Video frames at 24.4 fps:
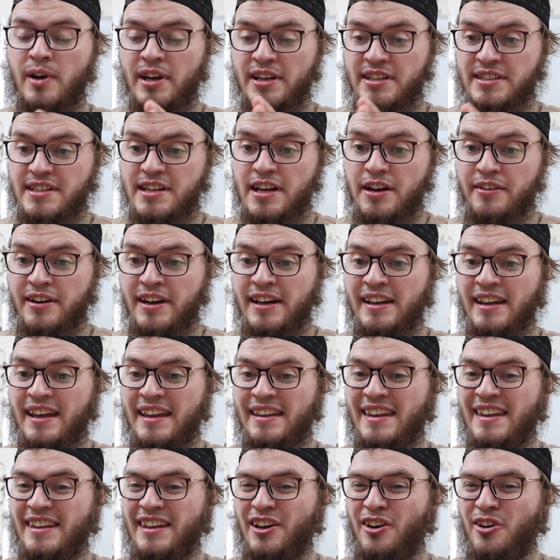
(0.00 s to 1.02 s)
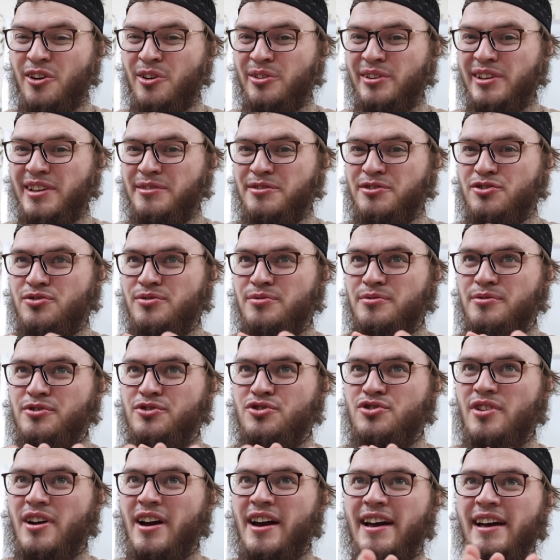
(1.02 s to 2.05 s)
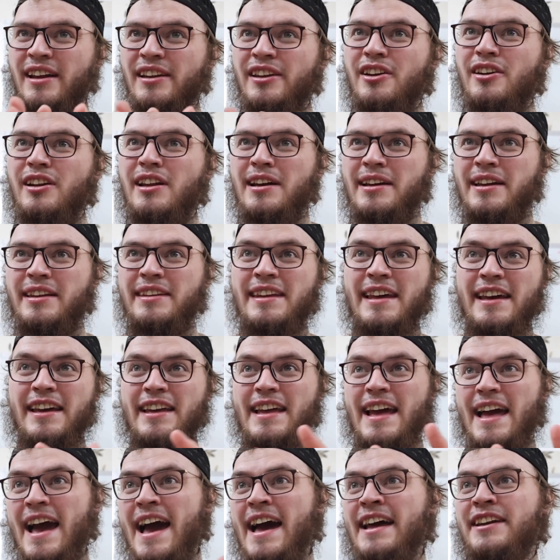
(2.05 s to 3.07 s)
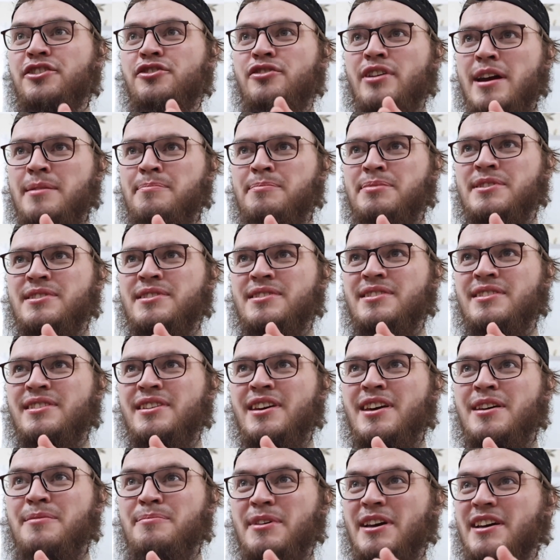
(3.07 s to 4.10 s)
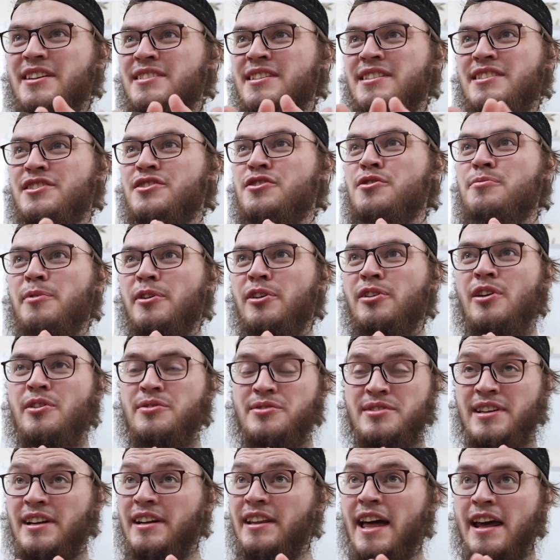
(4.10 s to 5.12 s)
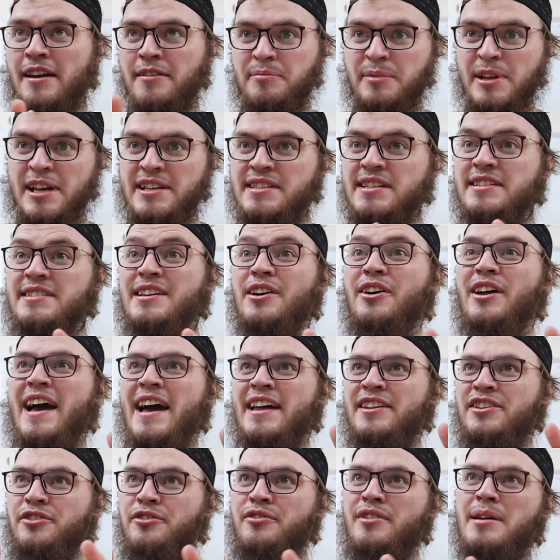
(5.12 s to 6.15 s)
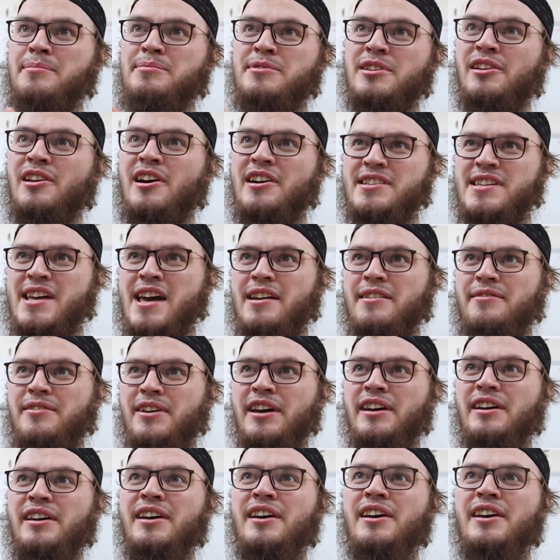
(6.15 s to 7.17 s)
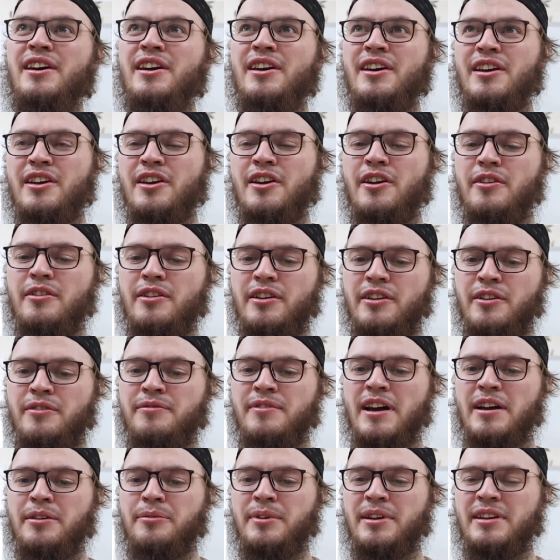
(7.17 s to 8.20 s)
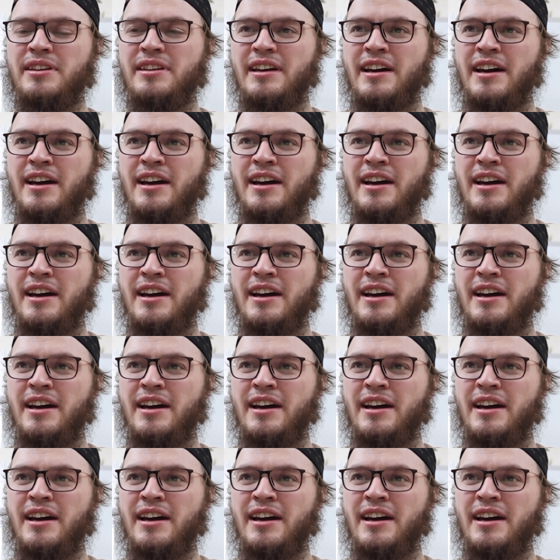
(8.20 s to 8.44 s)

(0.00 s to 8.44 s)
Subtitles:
narrated, and then they only draw a little. They add grapes because it's super close. In a lot of places, they'll add the grapes alongside of it. You'll find with